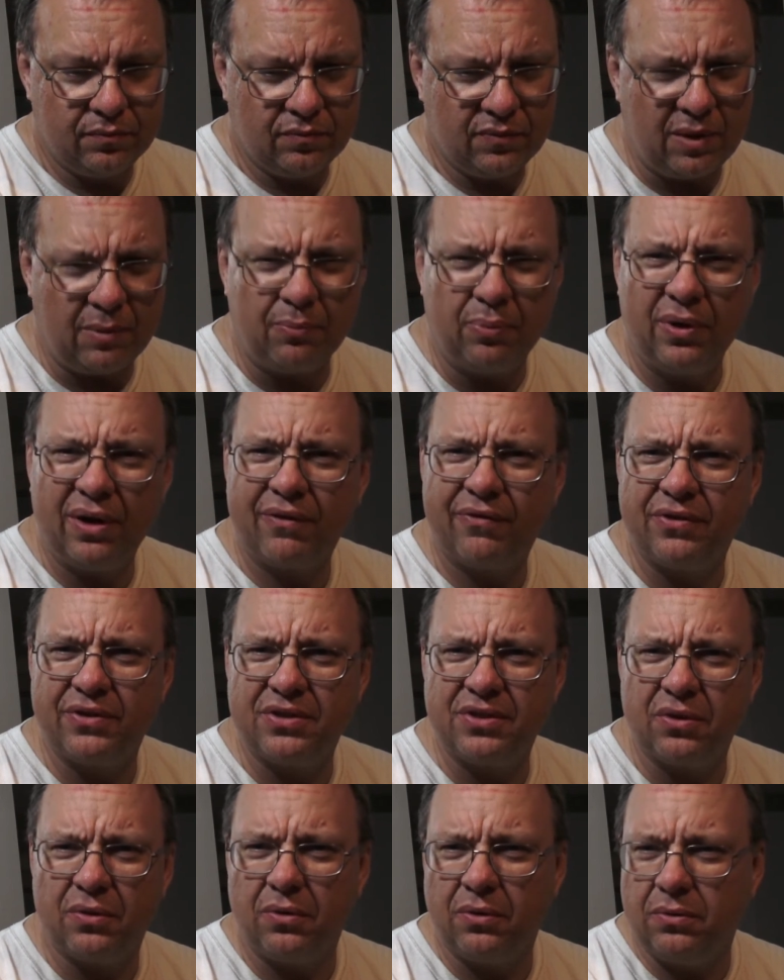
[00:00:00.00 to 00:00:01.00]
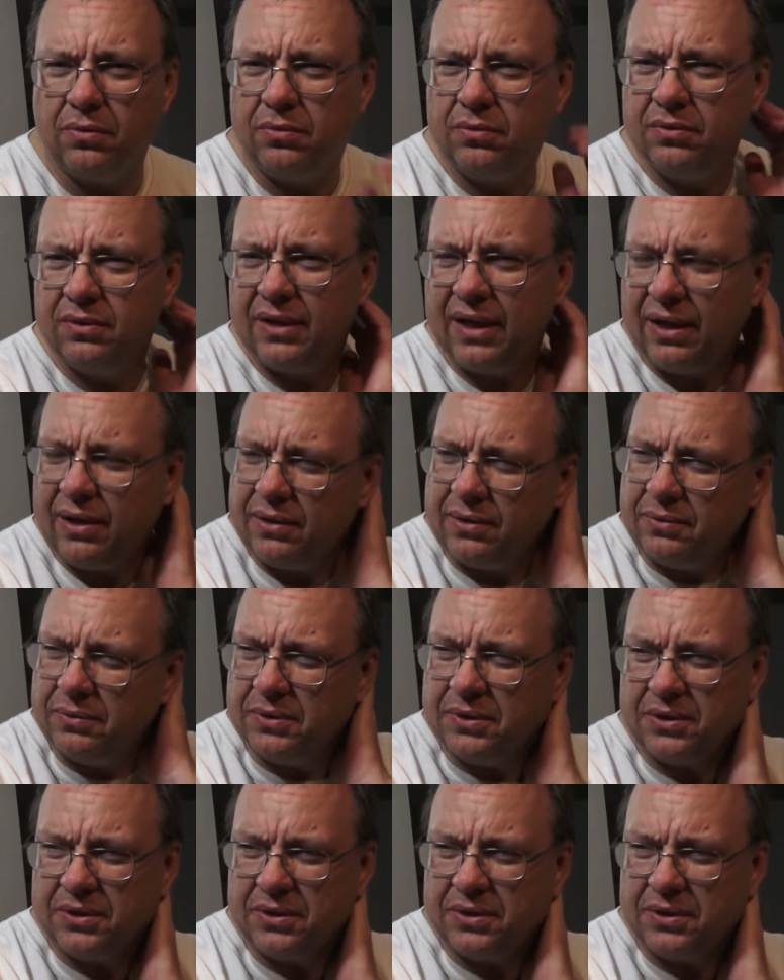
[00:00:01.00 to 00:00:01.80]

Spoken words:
My breakfast, though, I